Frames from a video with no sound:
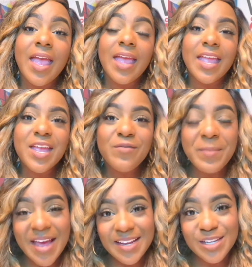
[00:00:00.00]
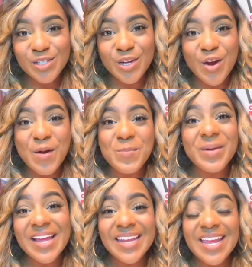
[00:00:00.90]
Hey everybody, it's your girl
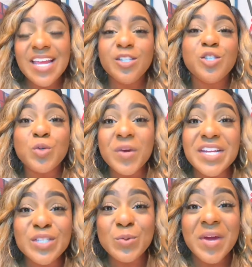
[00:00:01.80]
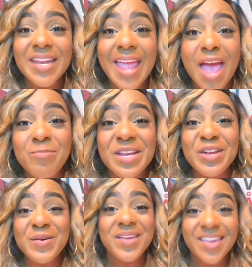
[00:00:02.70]
Bunny. It's 2020. Happy
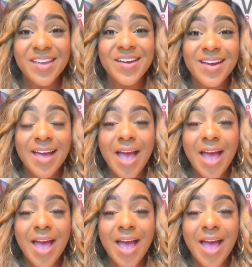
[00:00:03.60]
New Year.